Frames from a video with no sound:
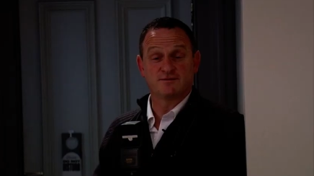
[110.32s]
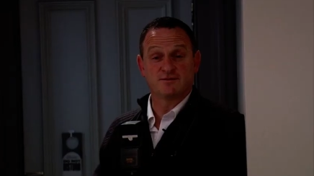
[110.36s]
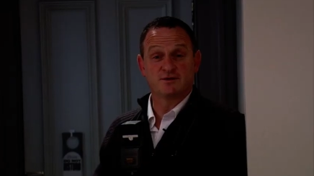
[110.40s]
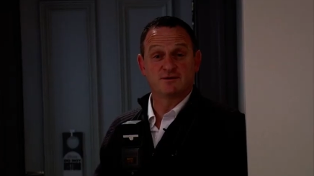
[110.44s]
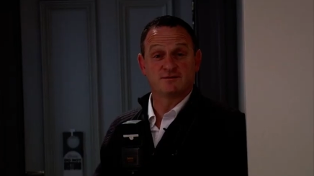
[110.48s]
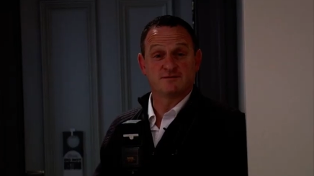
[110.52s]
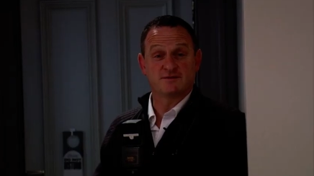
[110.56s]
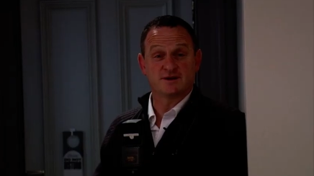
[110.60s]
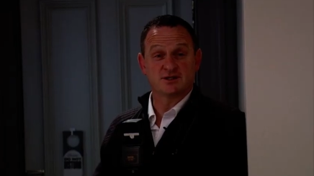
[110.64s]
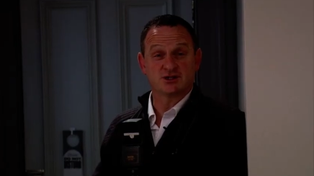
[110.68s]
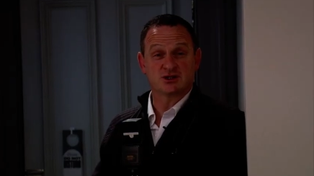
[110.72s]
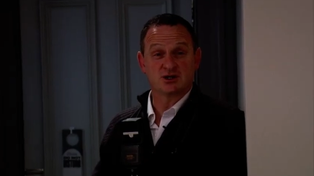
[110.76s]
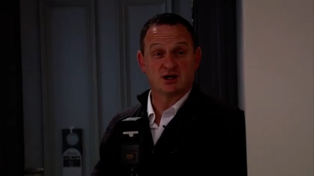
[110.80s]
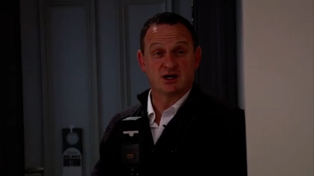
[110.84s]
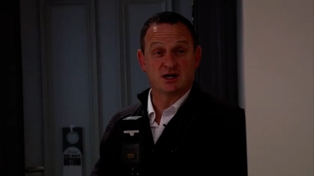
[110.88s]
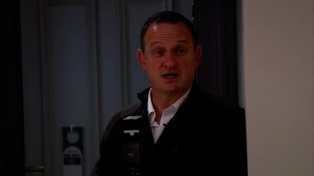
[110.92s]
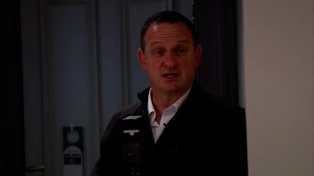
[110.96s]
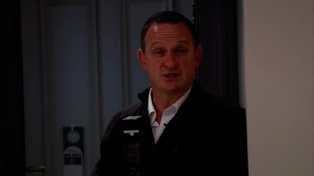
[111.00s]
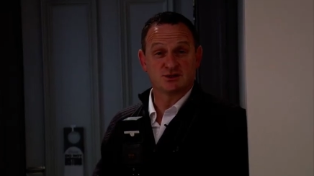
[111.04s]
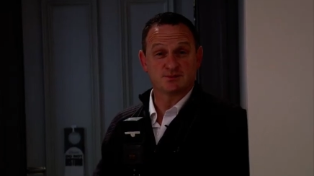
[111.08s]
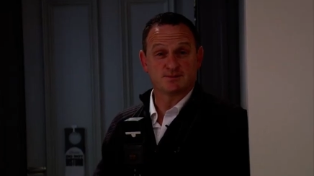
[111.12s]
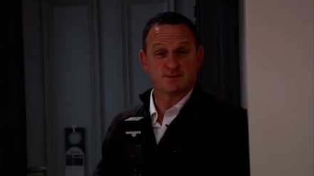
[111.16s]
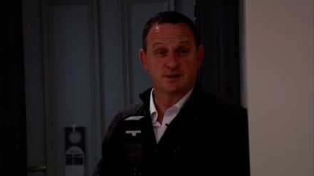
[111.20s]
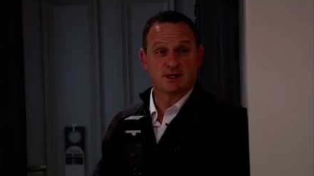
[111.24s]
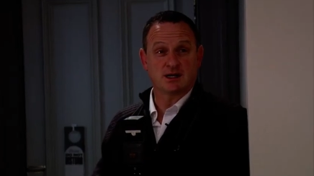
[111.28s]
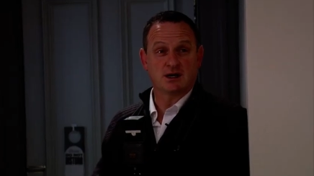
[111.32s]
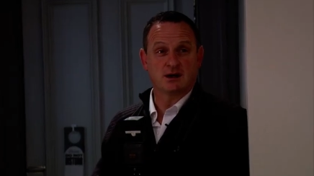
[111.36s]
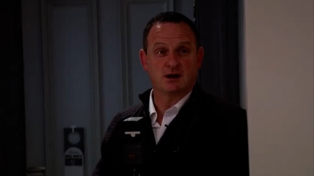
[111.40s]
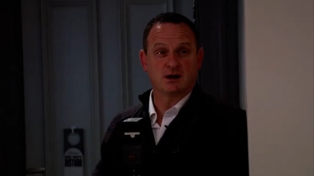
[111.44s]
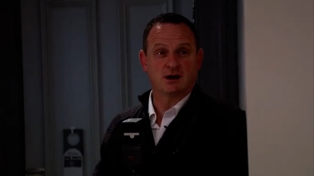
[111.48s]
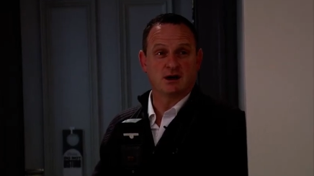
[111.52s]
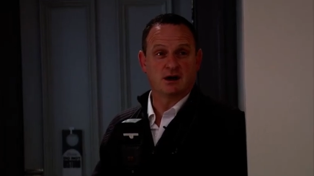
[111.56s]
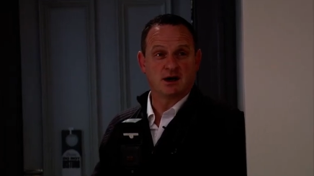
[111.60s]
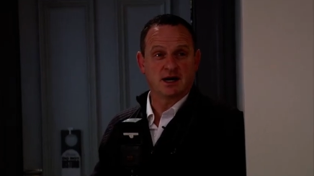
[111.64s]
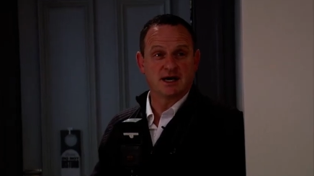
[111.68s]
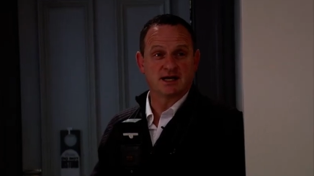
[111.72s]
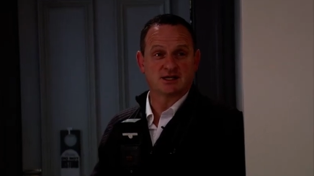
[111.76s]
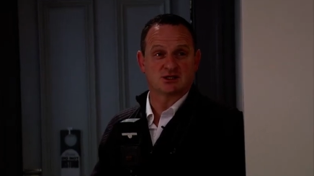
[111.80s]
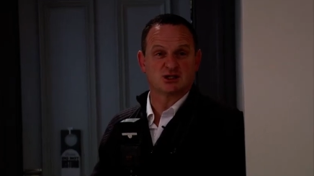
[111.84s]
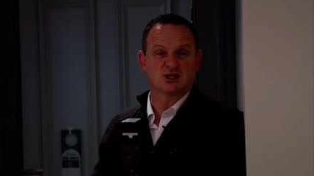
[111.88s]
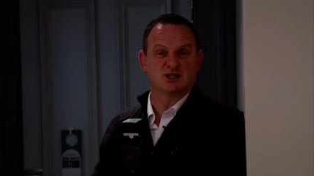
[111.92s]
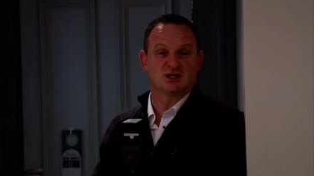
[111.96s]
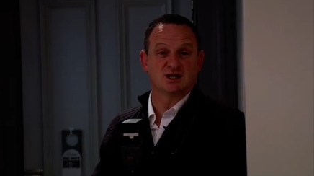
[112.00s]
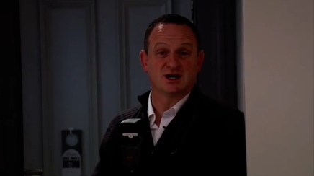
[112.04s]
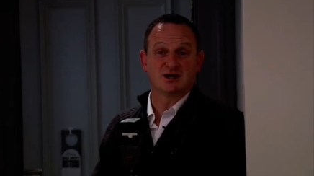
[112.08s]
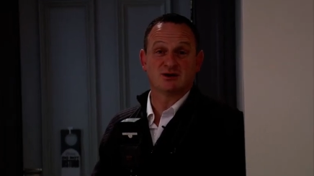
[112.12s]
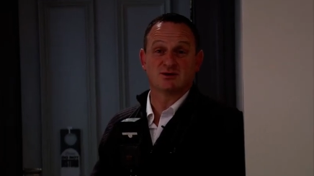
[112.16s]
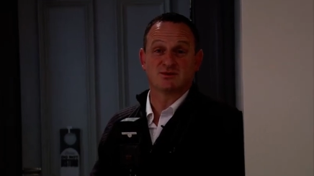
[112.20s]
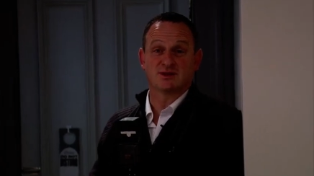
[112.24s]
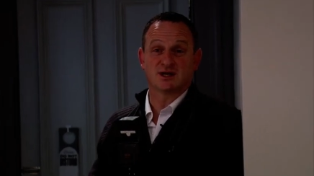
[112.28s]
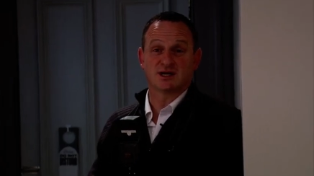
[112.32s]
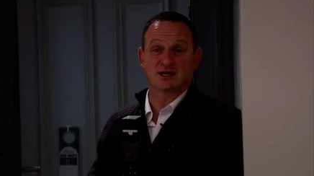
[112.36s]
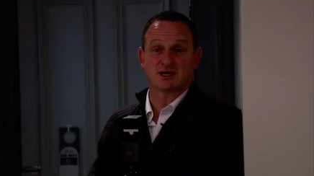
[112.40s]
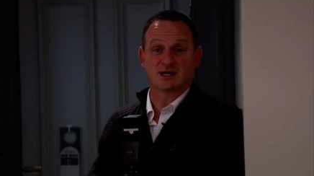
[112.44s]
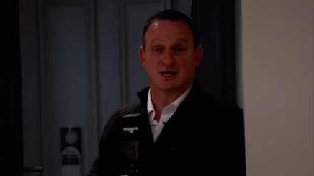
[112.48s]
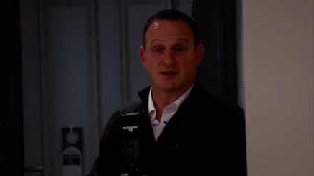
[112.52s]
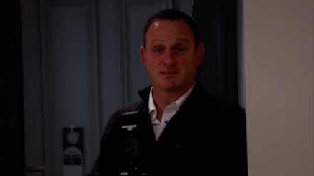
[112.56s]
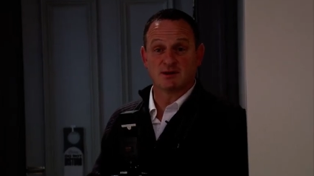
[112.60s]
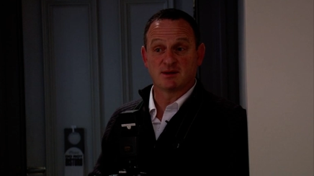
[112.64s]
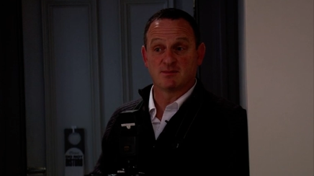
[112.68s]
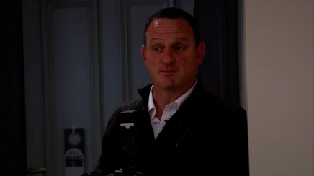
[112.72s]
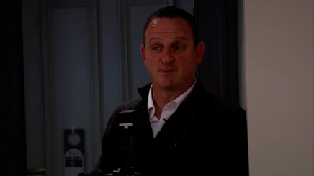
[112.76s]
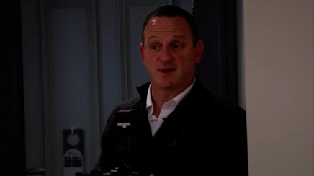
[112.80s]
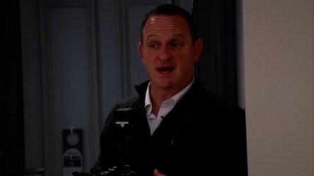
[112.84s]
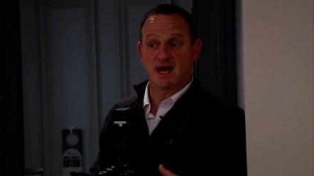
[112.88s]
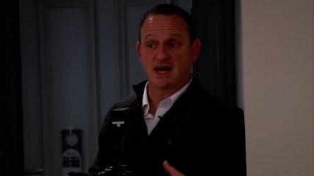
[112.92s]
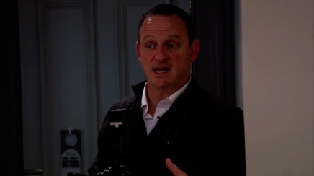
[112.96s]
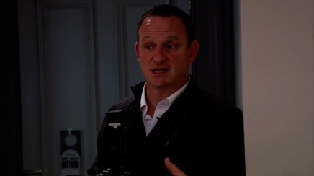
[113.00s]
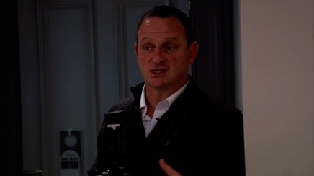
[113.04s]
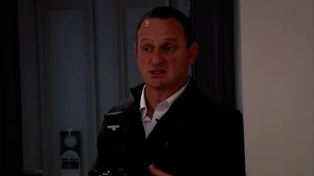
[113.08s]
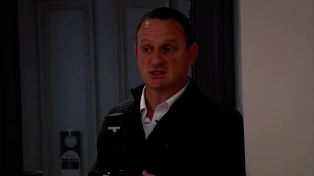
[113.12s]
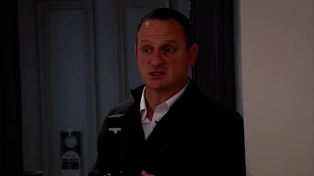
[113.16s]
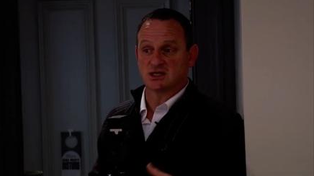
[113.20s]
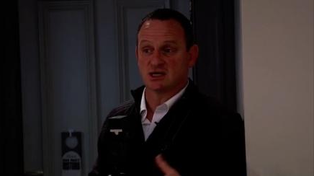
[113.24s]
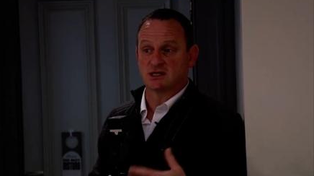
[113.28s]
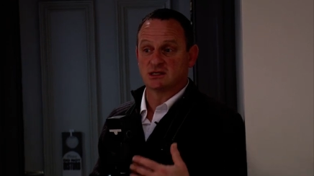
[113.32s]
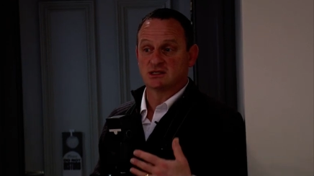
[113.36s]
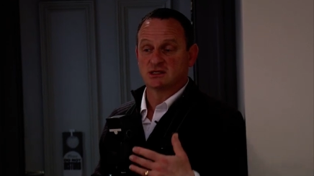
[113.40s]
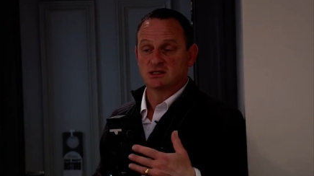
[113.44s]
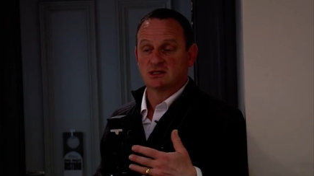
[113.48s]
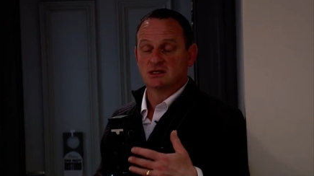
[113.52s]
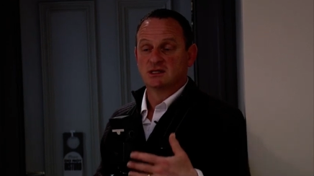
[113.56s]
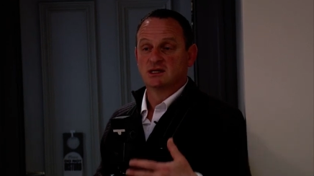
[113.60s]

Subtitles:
few fisheyes, but I actually know that coming back to,